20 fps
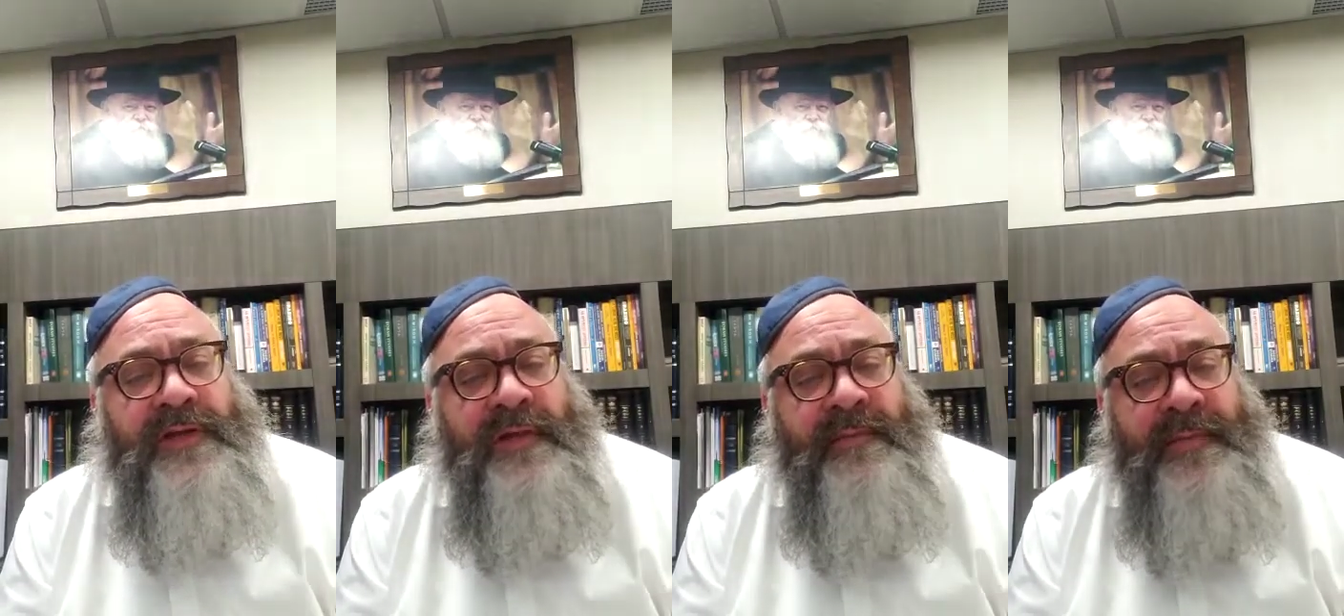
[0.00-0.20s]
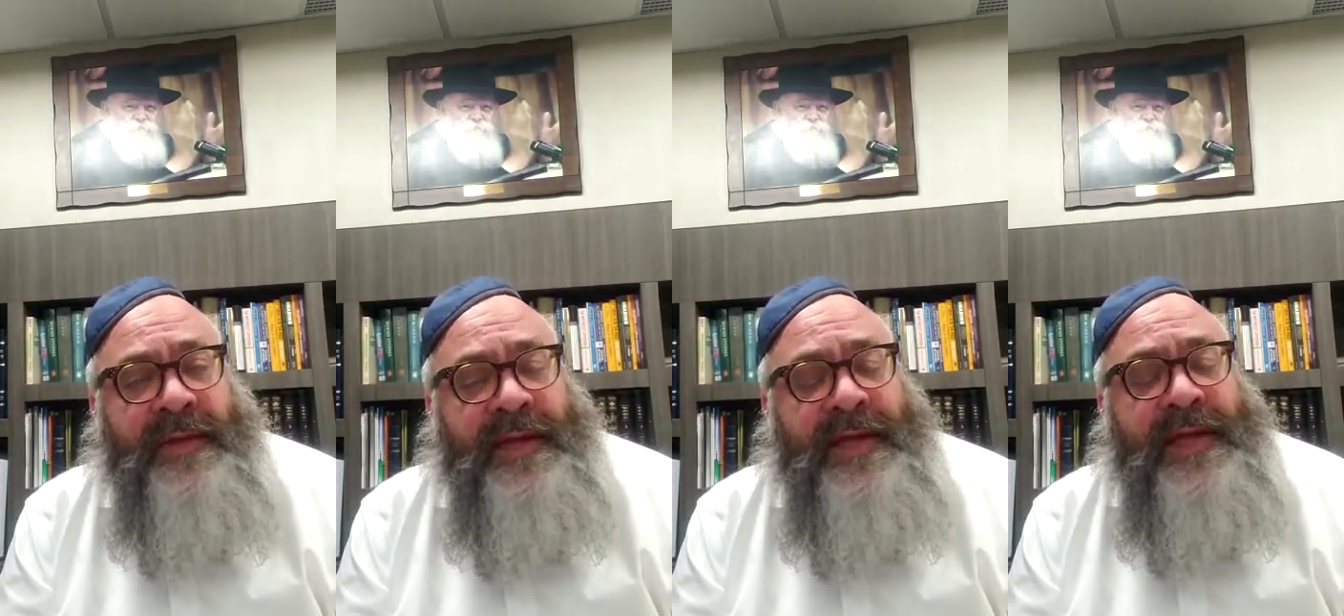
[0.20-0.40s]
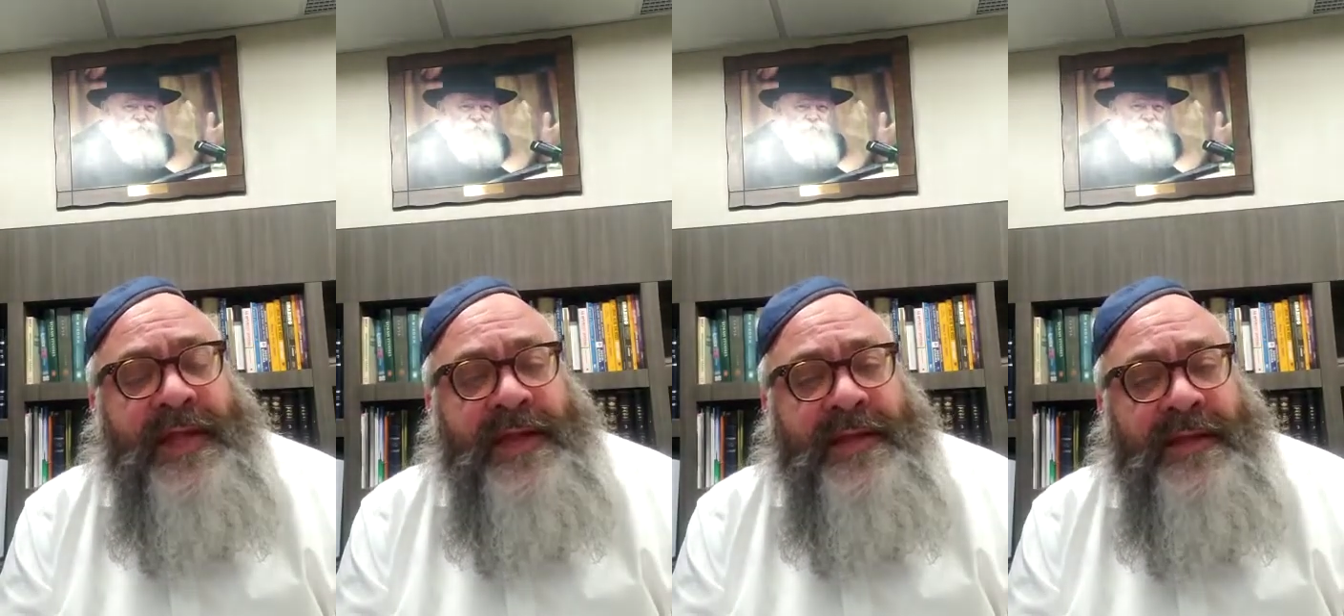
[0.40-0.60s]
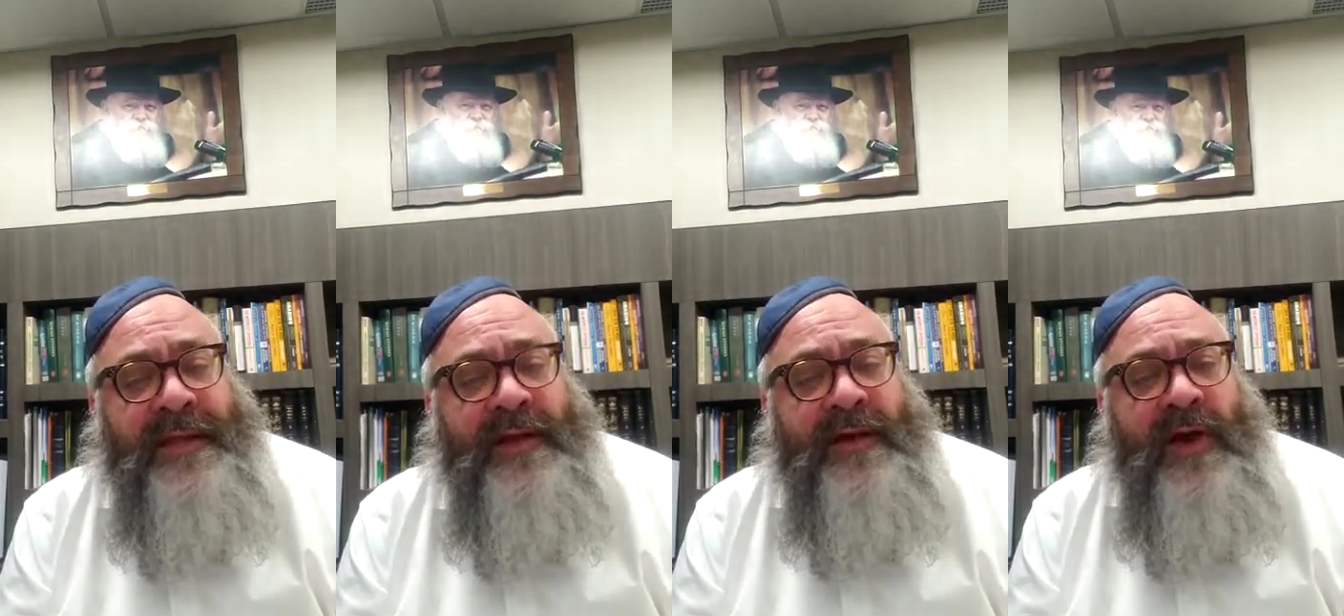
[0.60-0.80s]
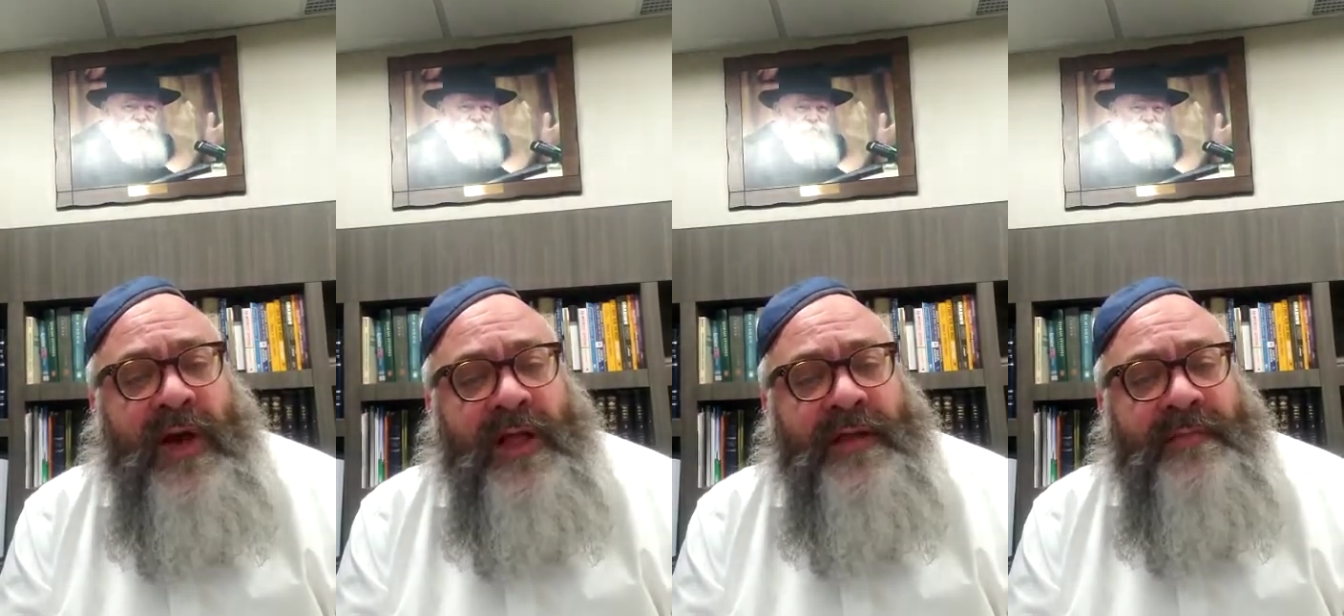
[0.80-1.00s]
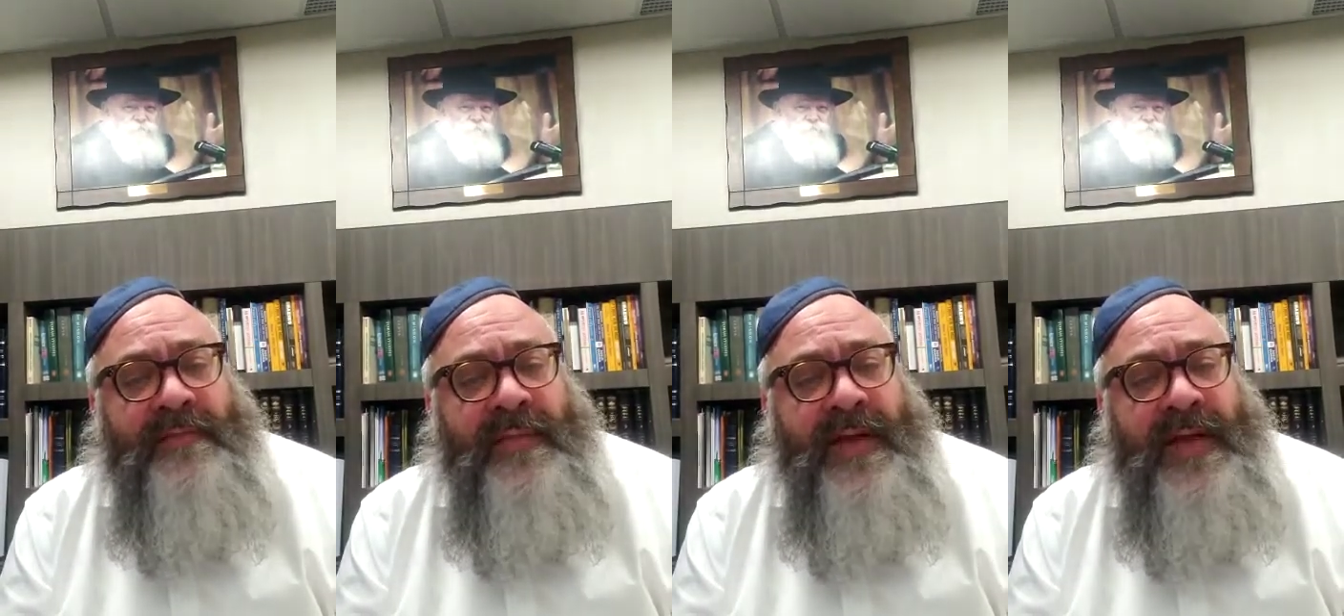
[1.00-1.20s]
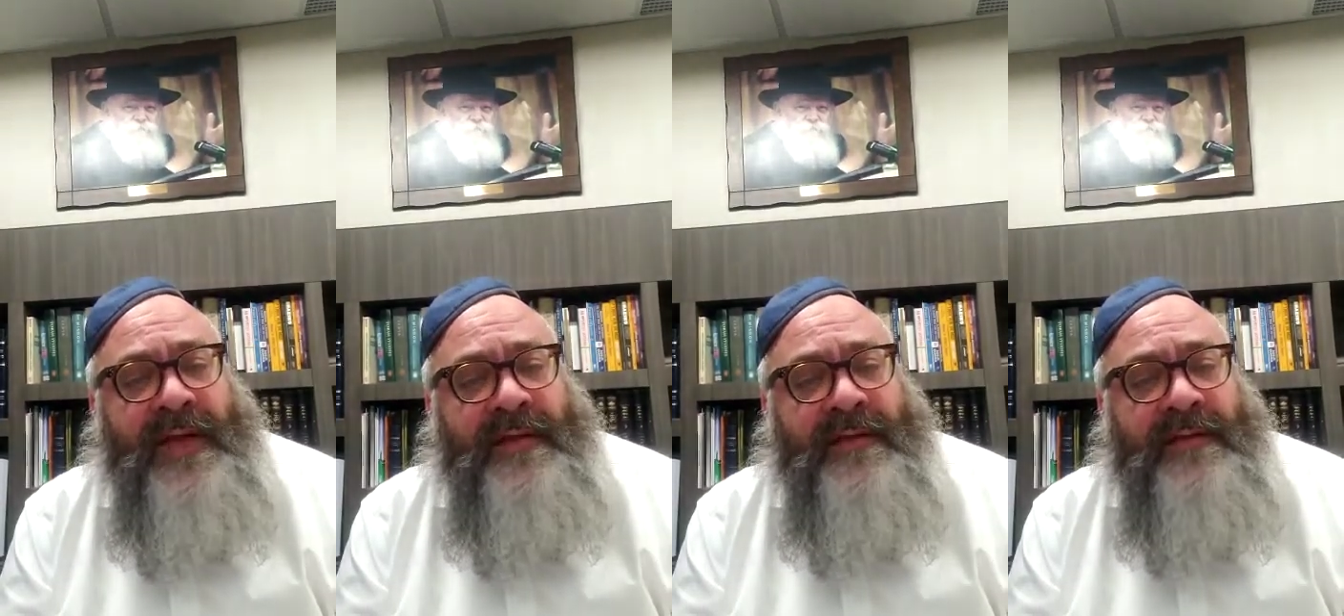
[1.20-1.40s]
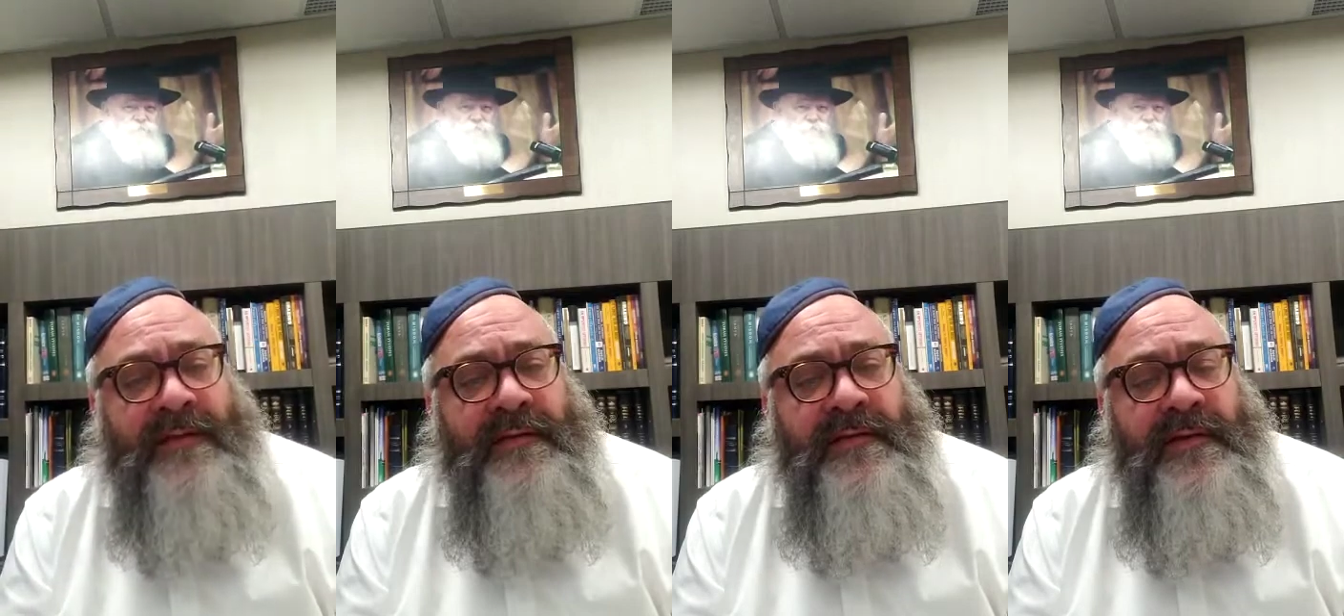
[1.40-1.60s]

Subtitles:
the beginning that God made,